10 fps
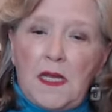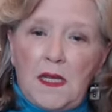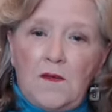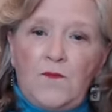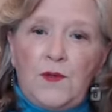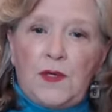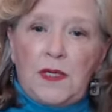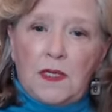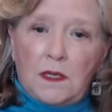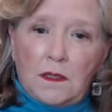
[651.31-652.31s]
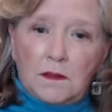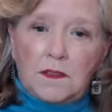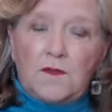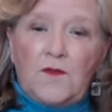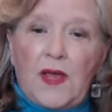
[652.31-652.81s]
if you can
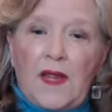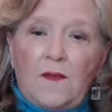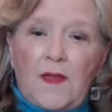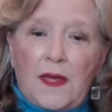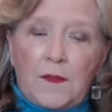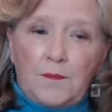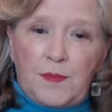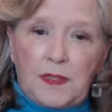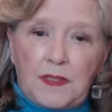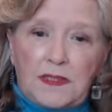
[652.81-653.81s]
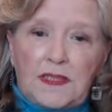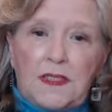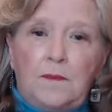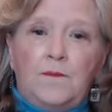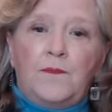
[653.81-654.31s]
cultivate that
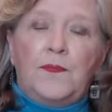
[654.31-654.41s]
ability